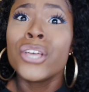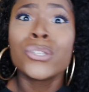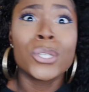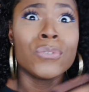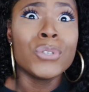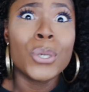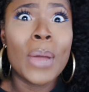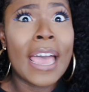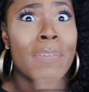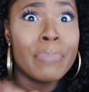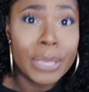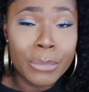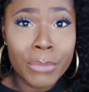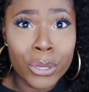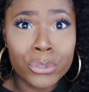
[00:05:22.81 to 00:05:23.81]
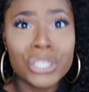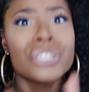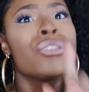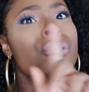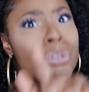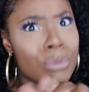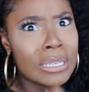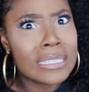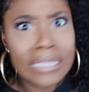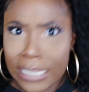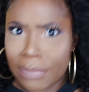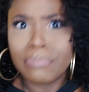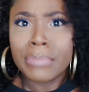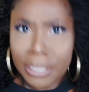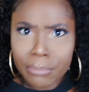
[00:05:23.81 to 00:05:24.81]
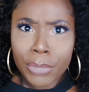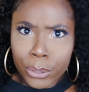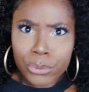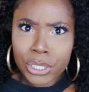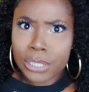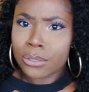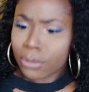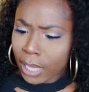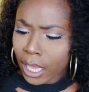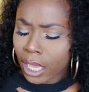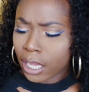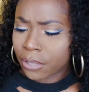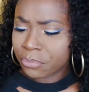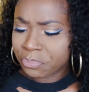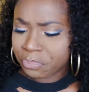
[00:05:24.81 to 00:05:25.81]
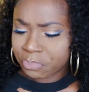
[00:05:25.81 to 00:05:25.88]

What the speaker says: So if you don't have Bitmojis, you need to get Bitmojis, okay?